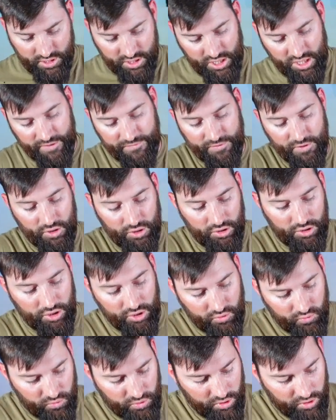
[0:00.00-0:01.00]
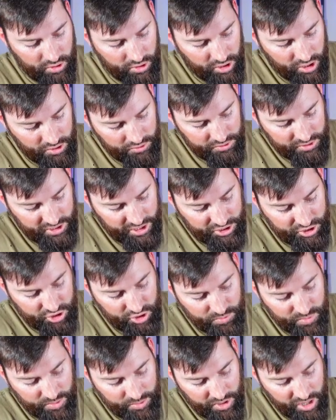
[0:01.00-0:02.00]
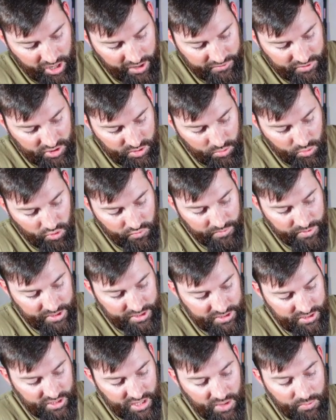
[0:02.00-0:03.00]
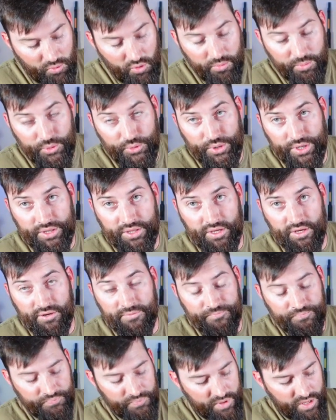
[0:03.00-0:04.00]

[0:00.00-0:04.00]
If you look real close, I should be able to have some movement. See that movement right there?